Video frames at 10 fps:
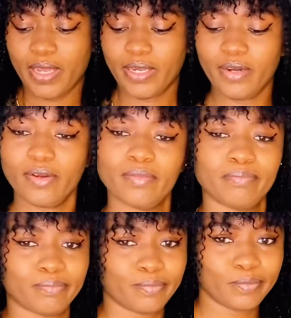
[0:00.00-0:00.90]
you know,
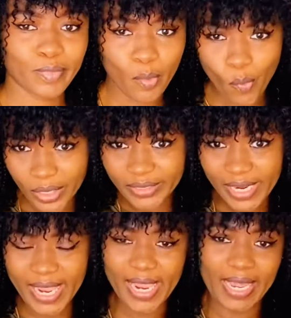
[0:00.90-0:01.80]
one
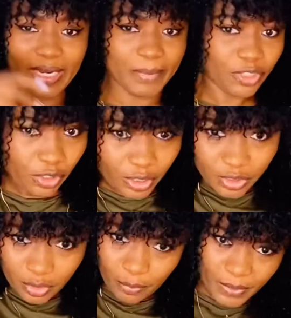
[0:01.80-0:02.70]
day and I'm it's
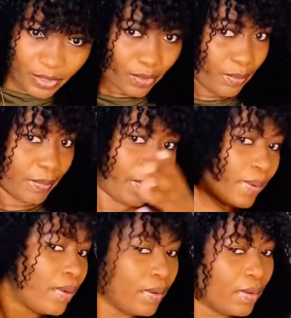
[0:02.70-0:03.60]
going to become
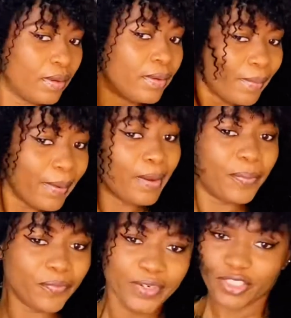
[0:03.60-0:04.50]
a
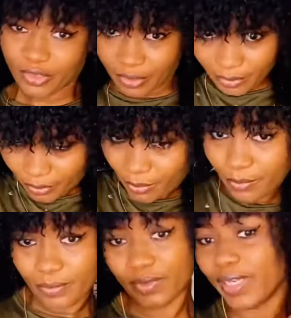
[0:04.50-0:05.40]
professional.
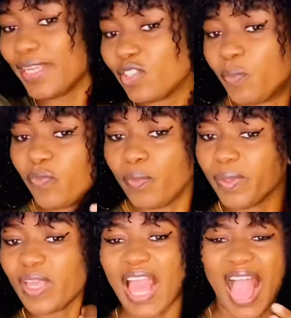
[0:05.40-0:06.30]
So there is hope for
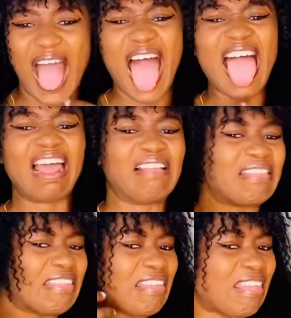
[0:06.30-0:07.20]
me.
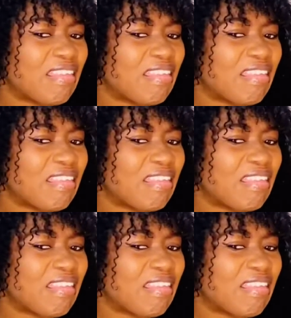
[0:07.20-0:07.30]
Yeah.